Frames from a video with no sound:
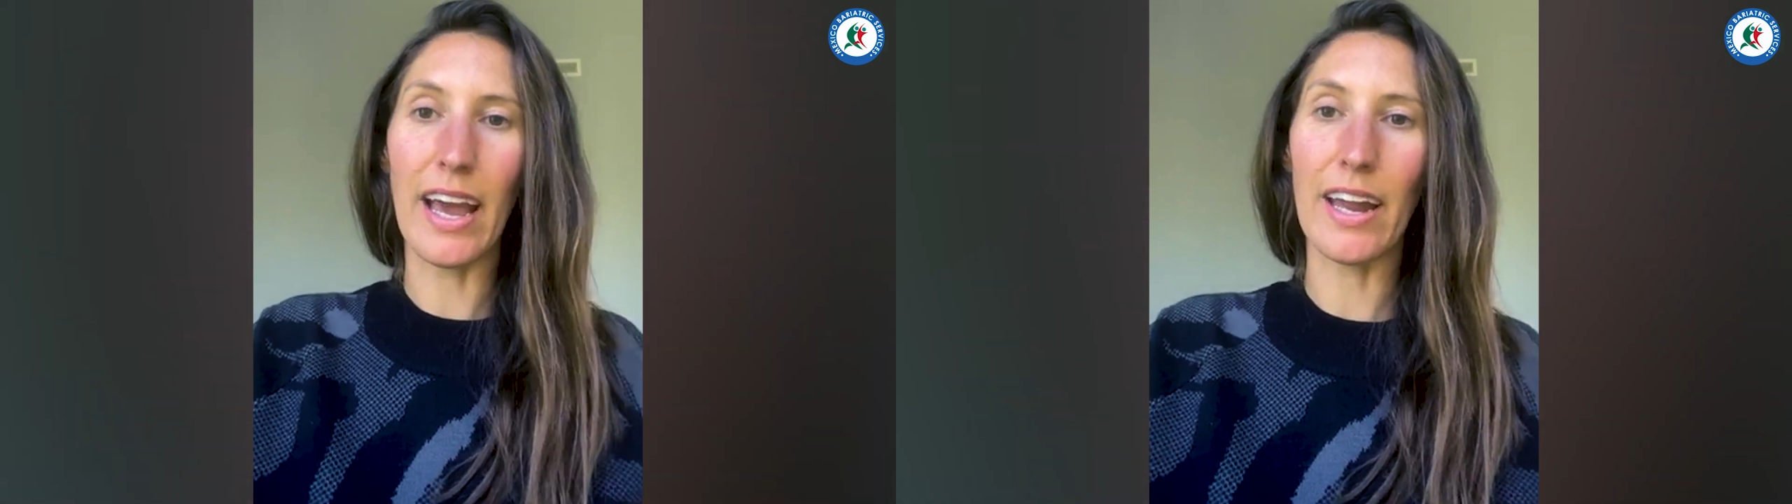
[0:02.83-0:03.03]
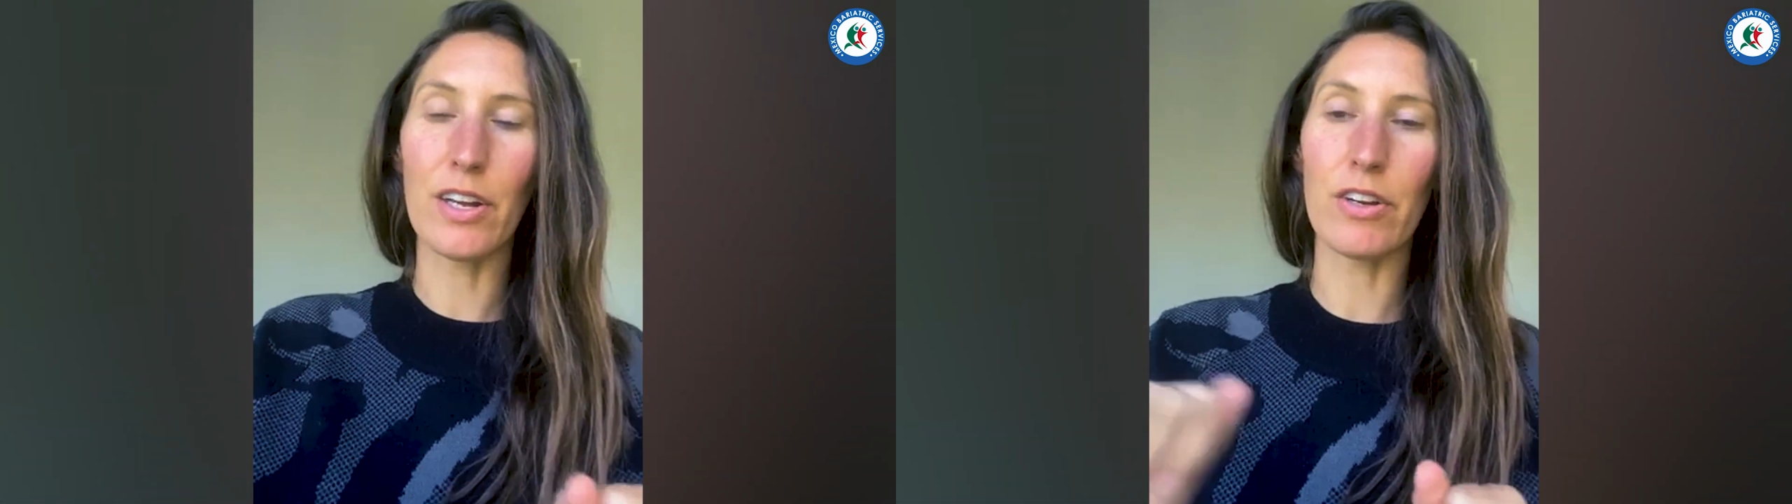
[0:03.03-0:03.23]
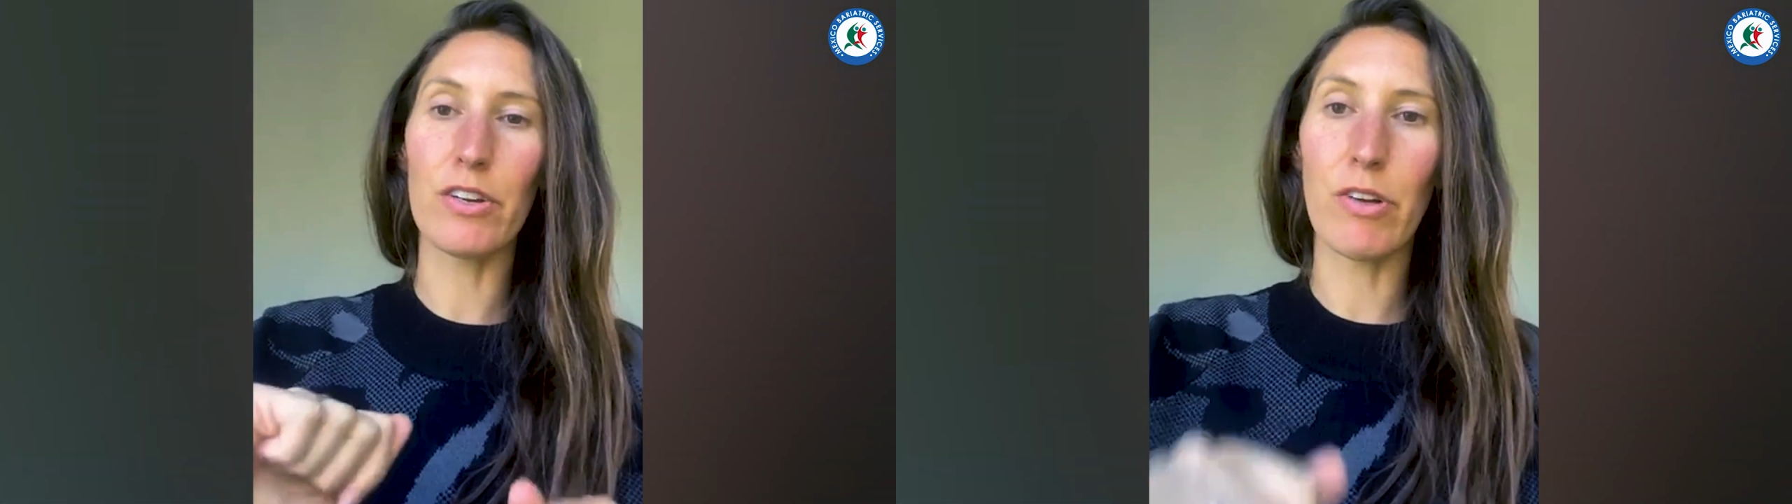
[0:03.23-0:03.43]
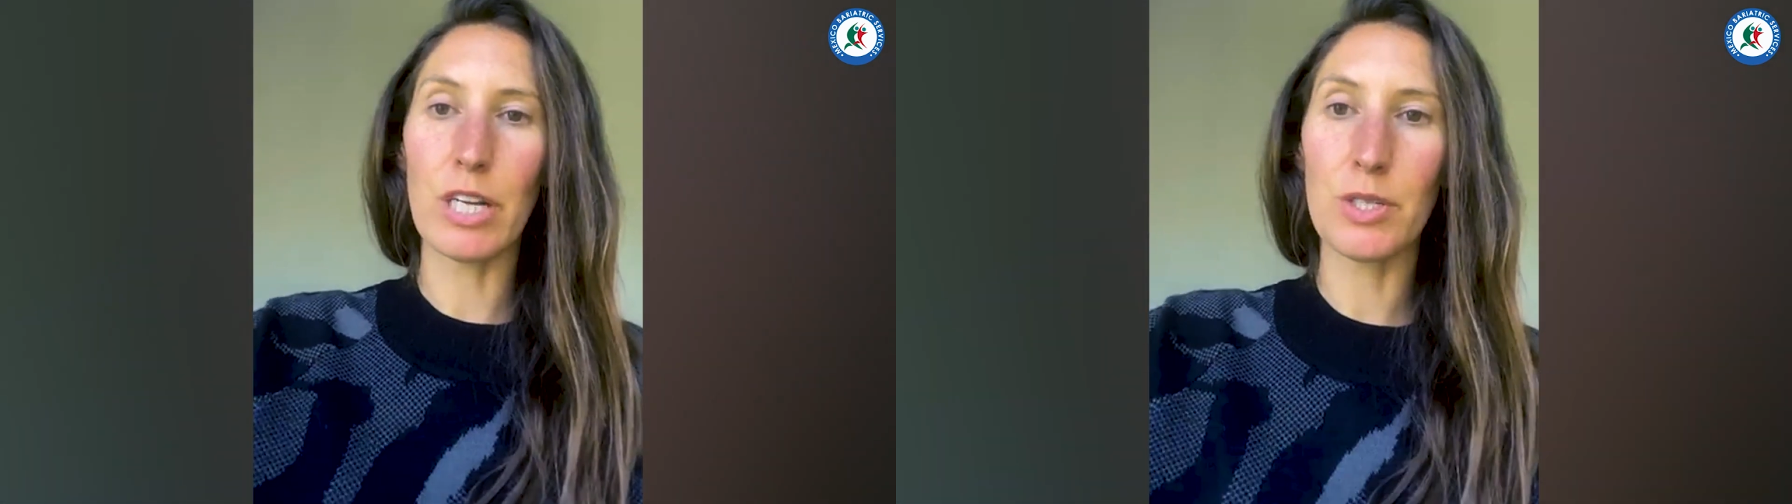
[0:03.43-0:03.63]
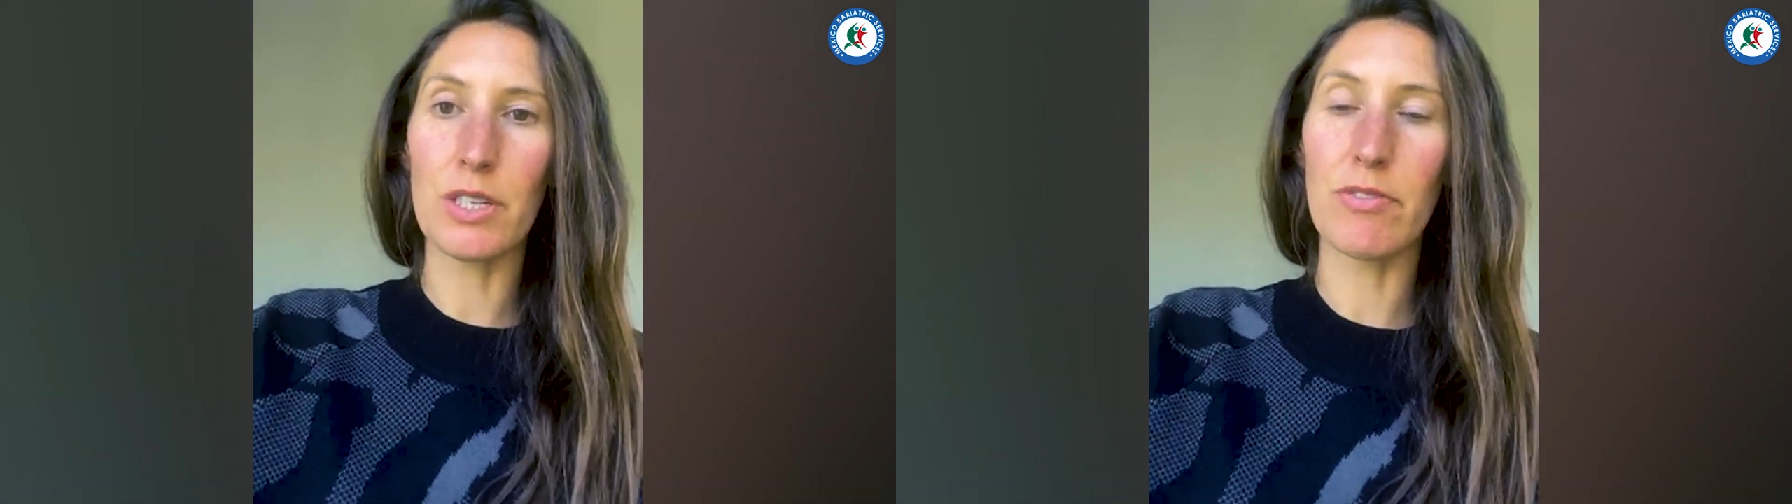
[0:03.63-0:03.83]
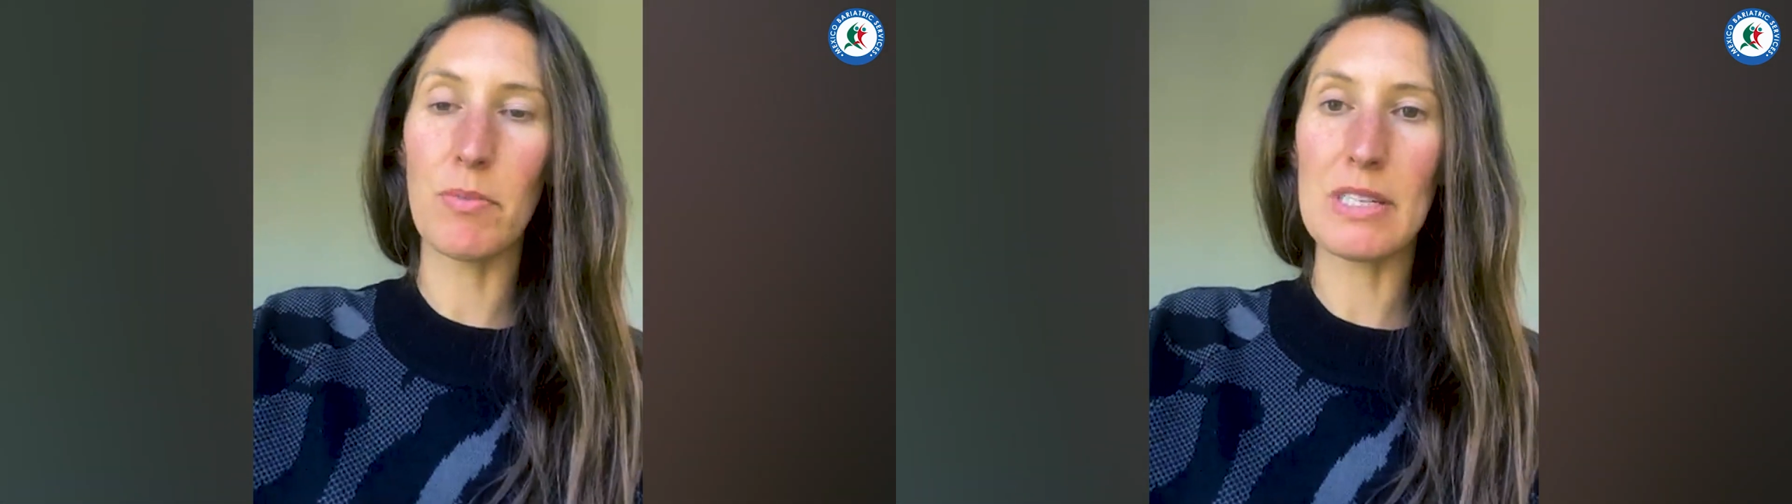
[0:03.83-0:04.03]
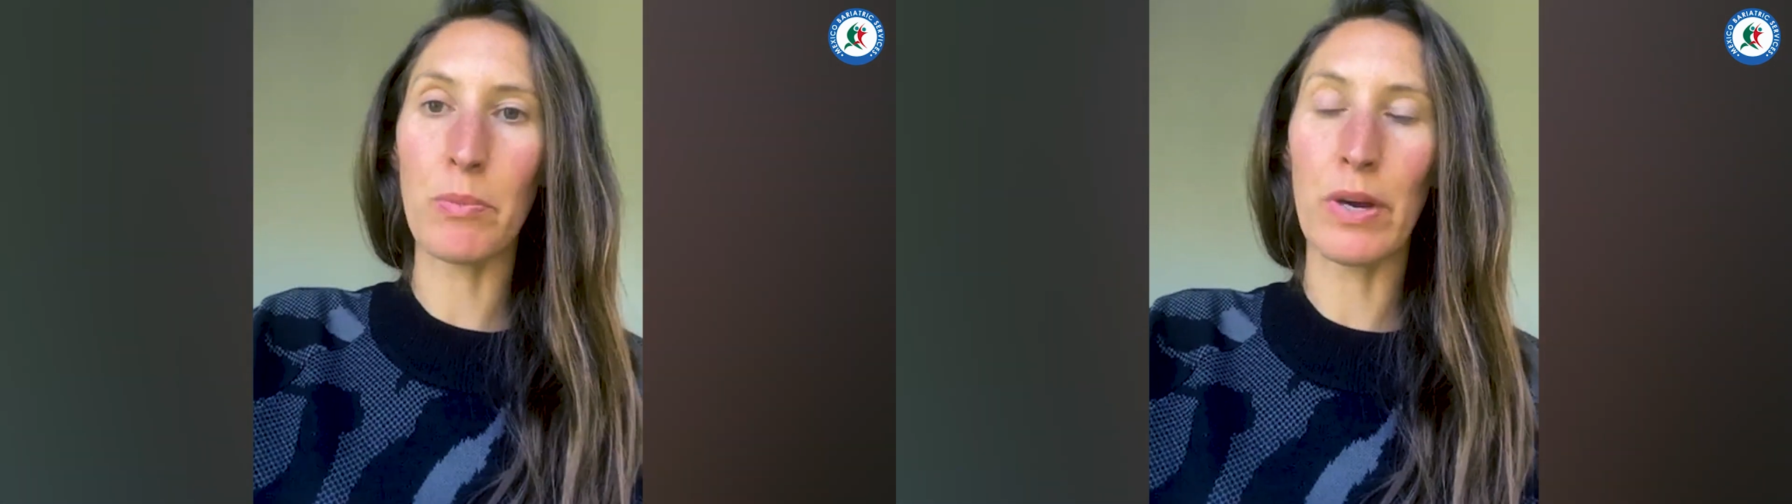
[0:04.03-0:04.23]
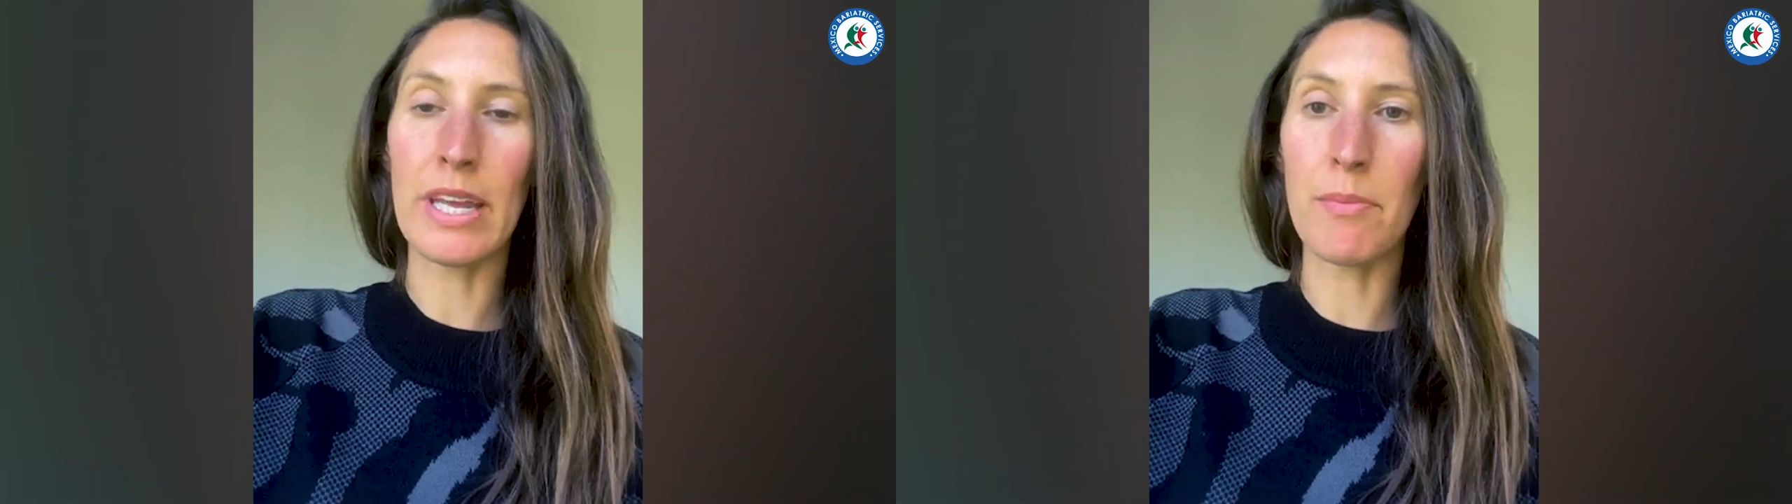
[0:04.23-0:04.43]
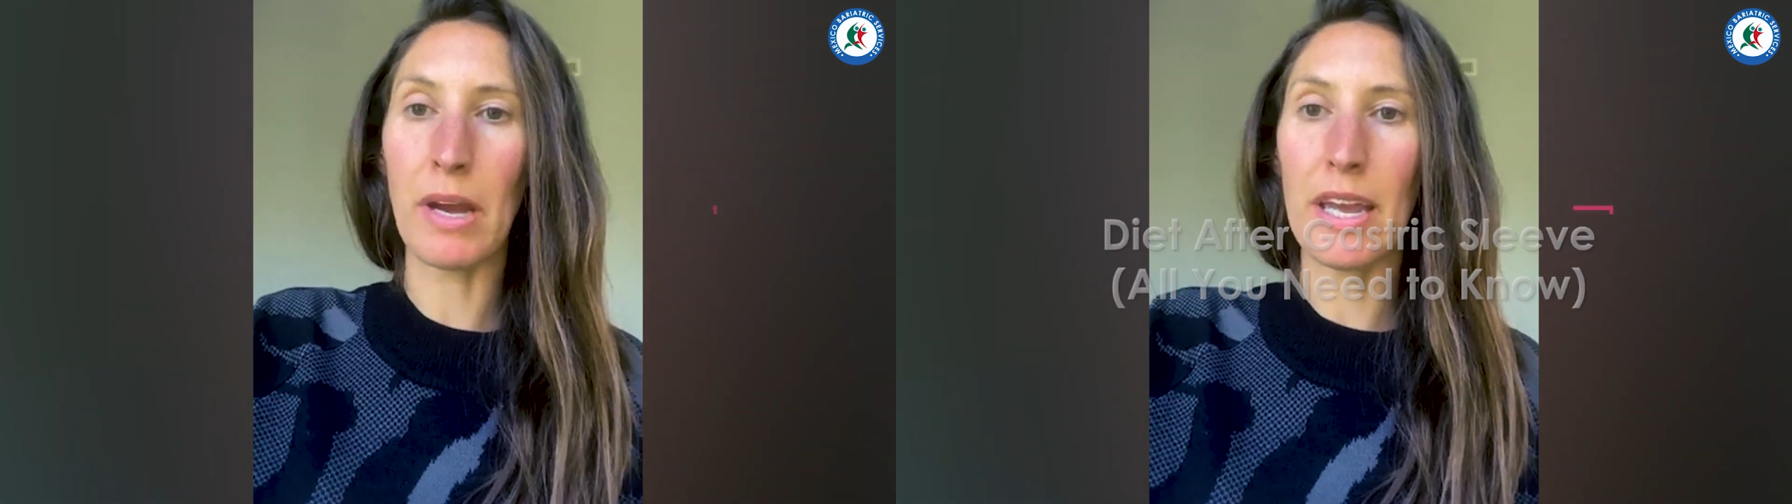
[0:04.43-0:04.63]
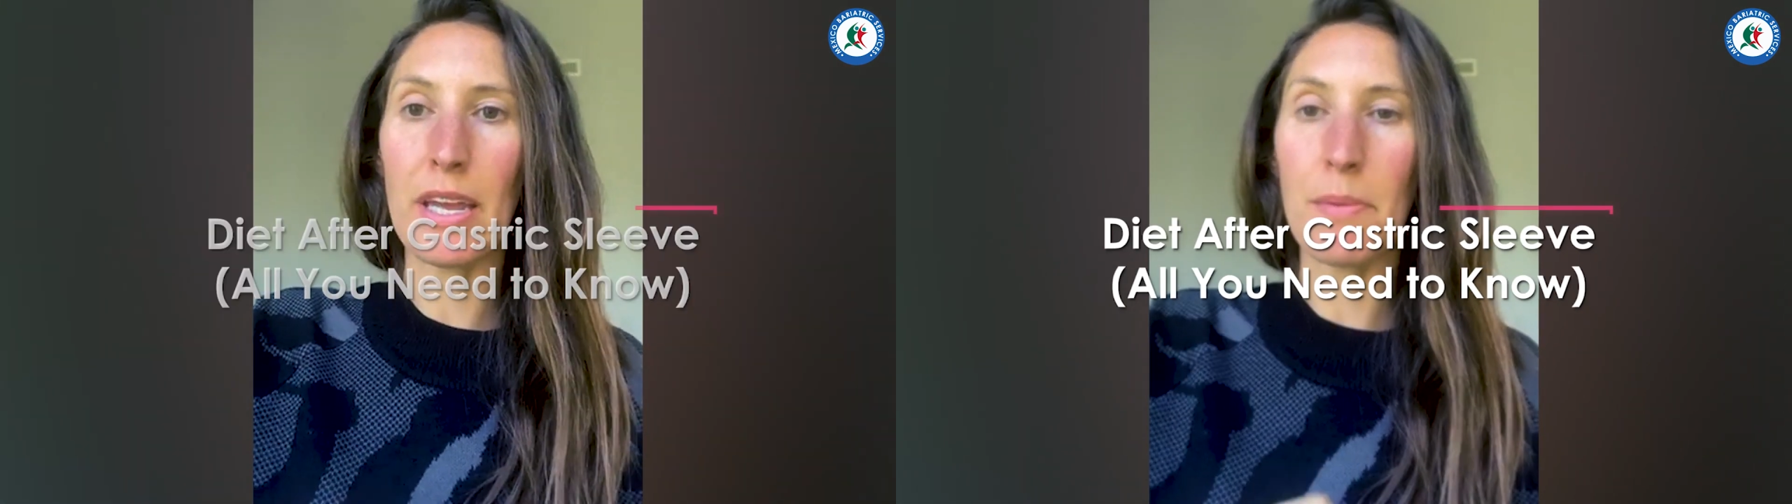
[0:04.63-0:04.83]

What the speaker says: had a good question from someone in my